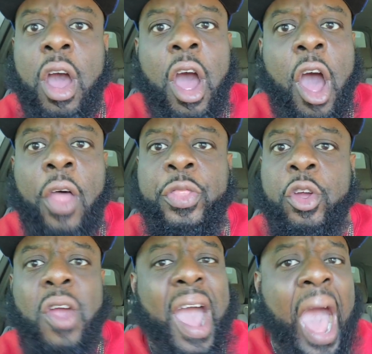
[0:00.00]

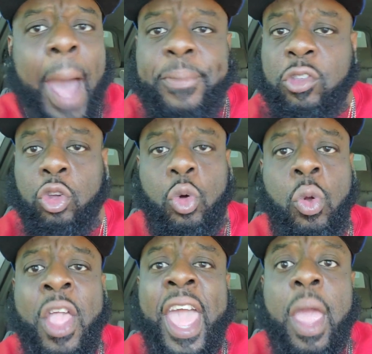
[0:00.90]
other obstacle,
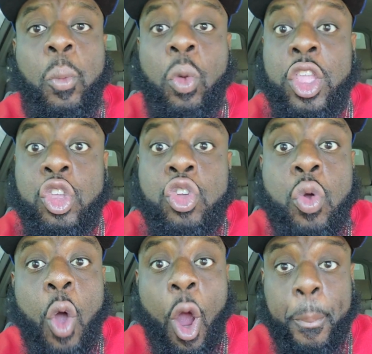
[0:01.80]
and when
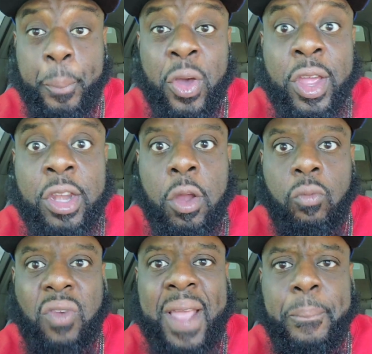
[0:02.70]
you are put in the
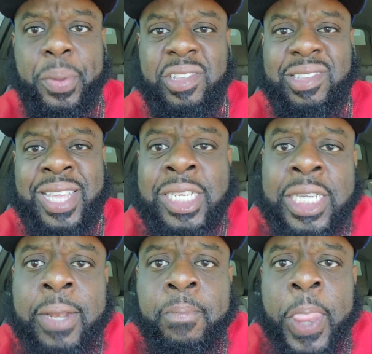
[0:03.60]
right
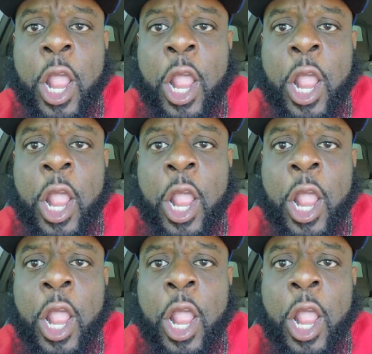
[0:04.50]
position,